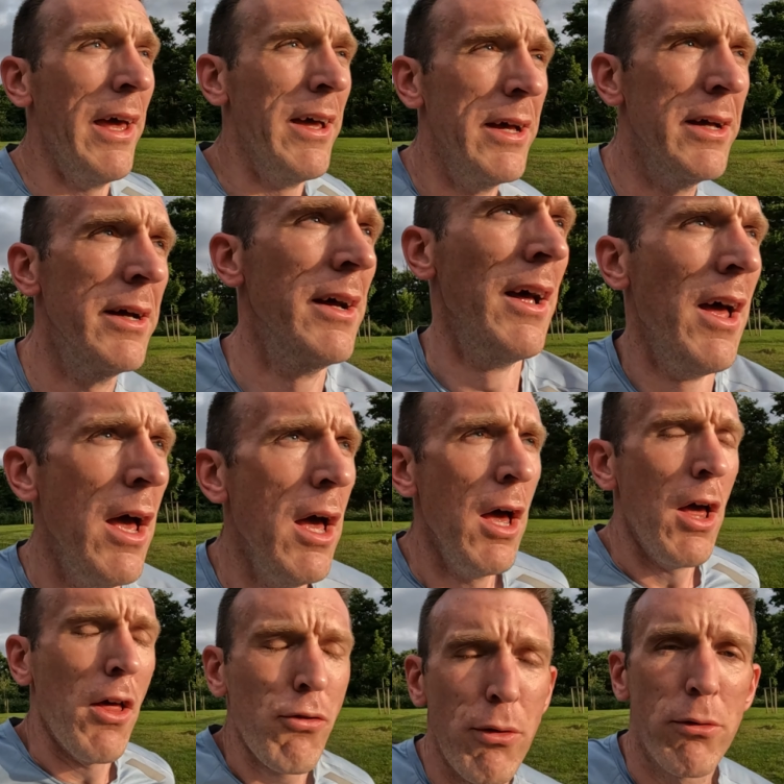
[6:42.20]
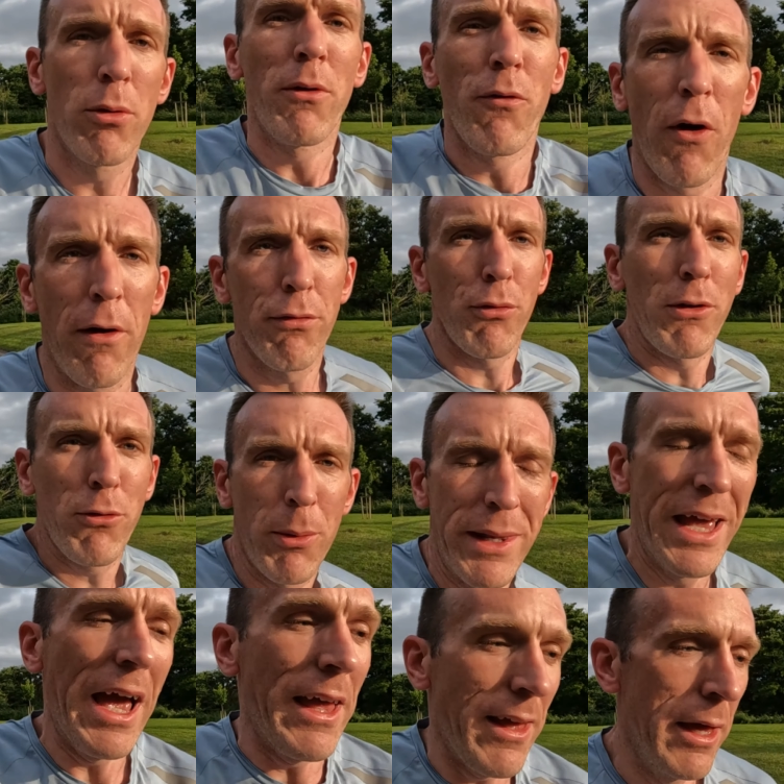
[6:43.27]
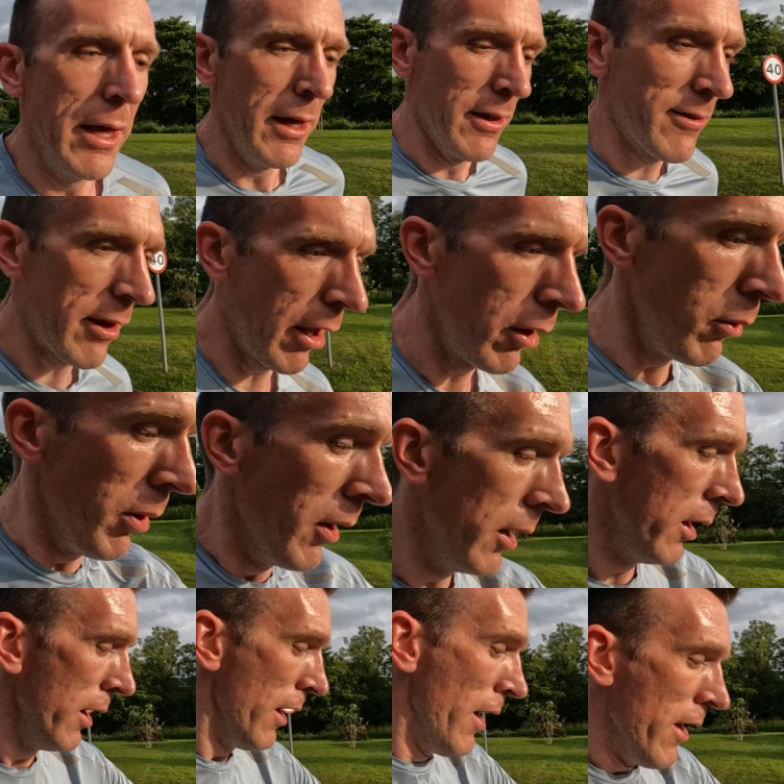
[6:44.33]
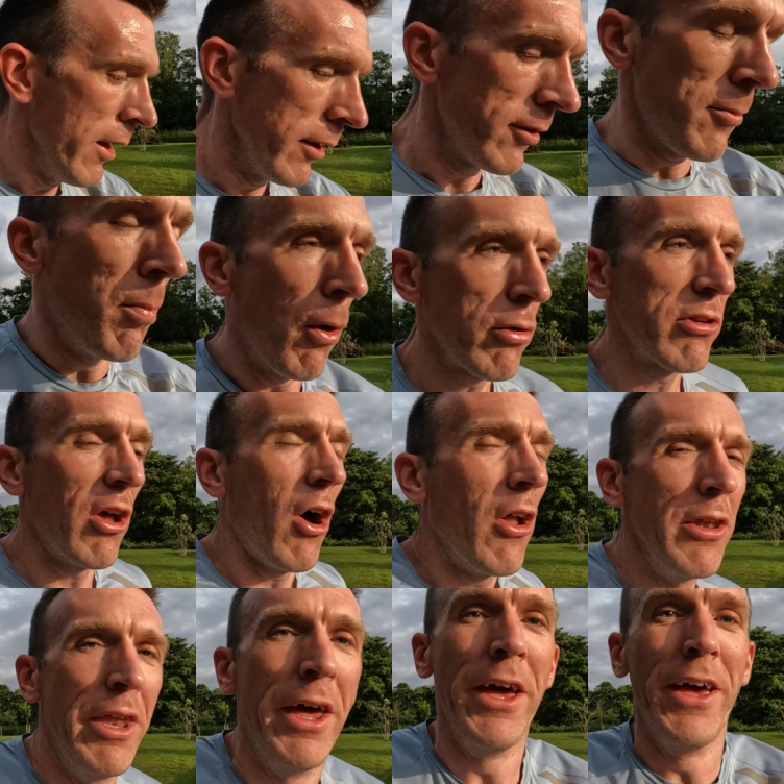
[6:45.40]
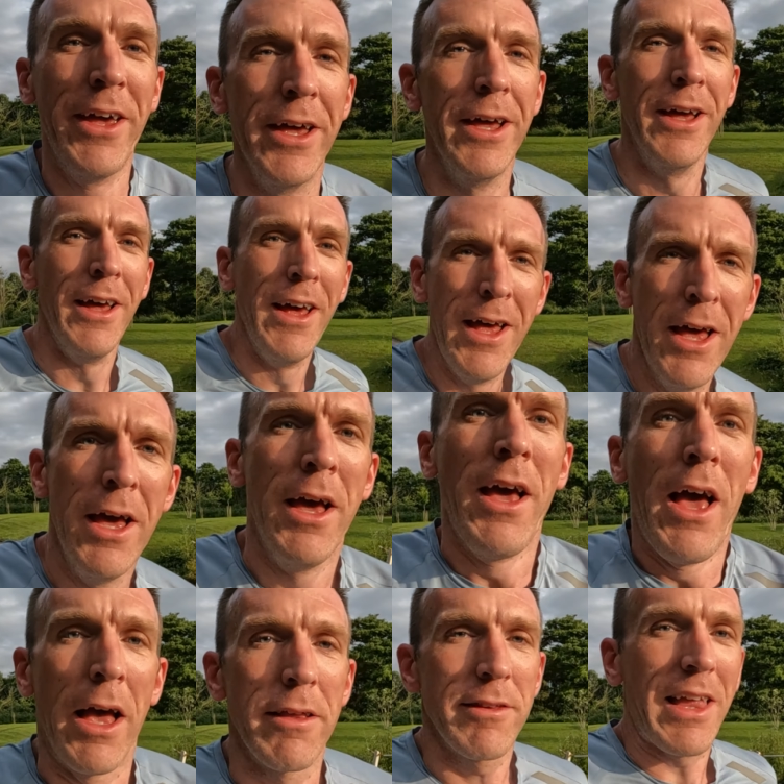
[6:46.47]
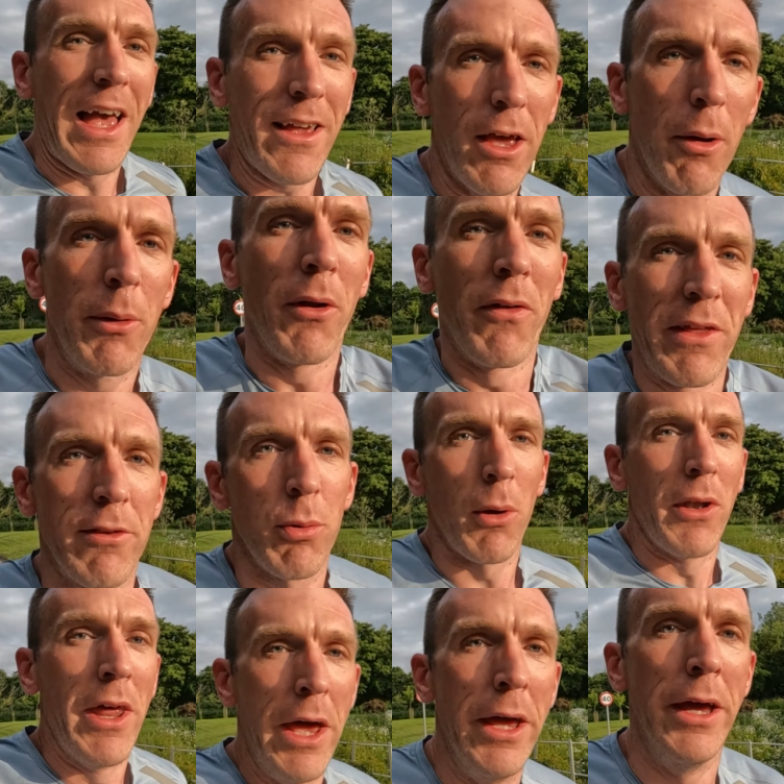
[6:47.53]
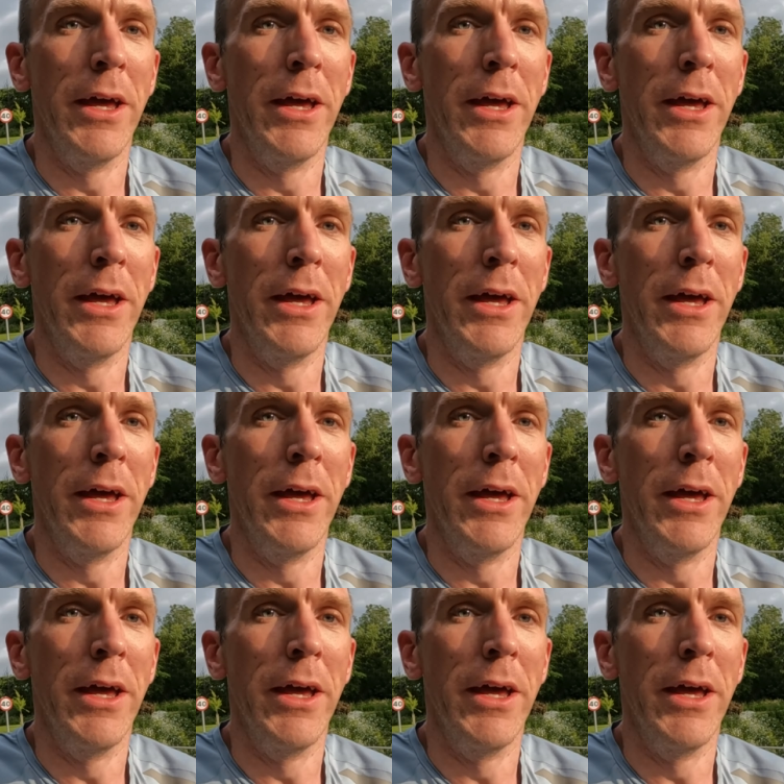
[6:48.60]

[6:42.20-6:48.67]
325 328 so spot on let's get going on this one